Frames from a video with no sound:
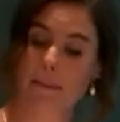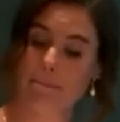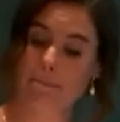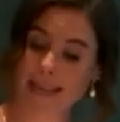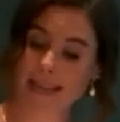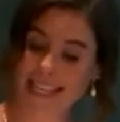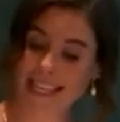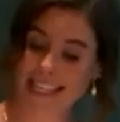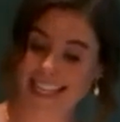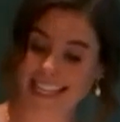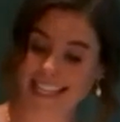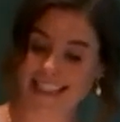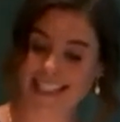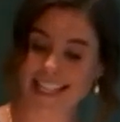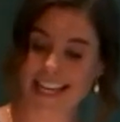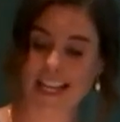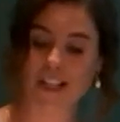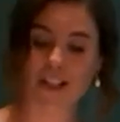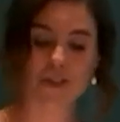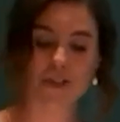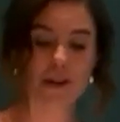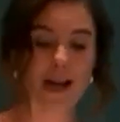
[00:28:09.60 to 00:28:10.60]
meaning that
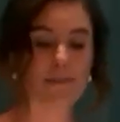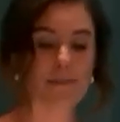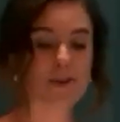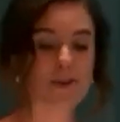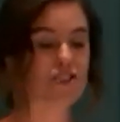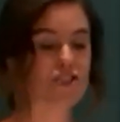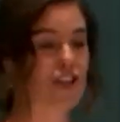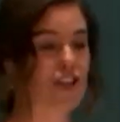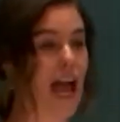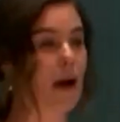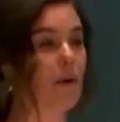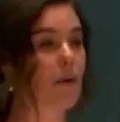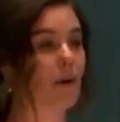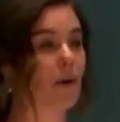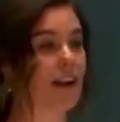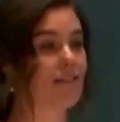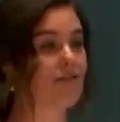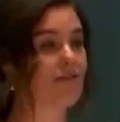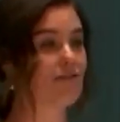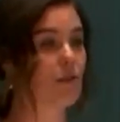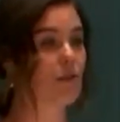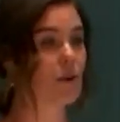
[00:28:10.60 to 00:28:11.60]
I could grab a shower
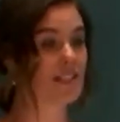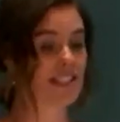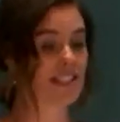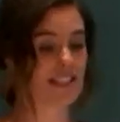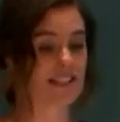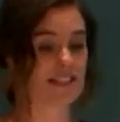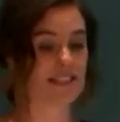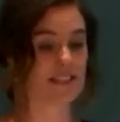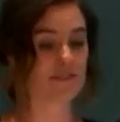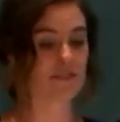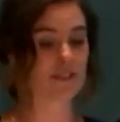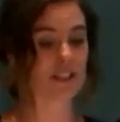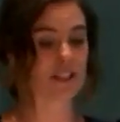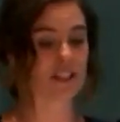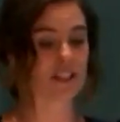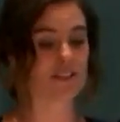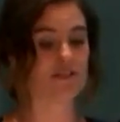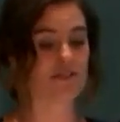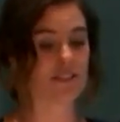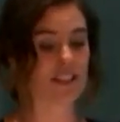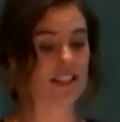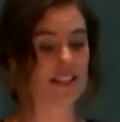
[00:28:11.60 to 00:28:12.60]
at 14 different
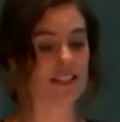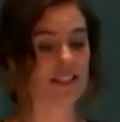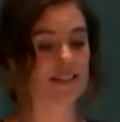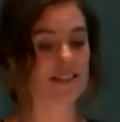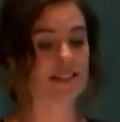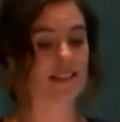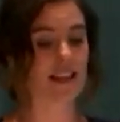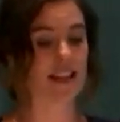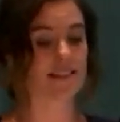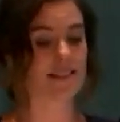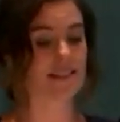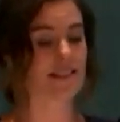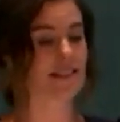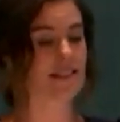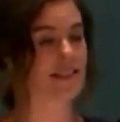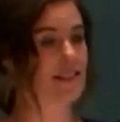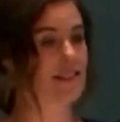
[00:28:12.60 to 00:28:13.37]
convenient sites in the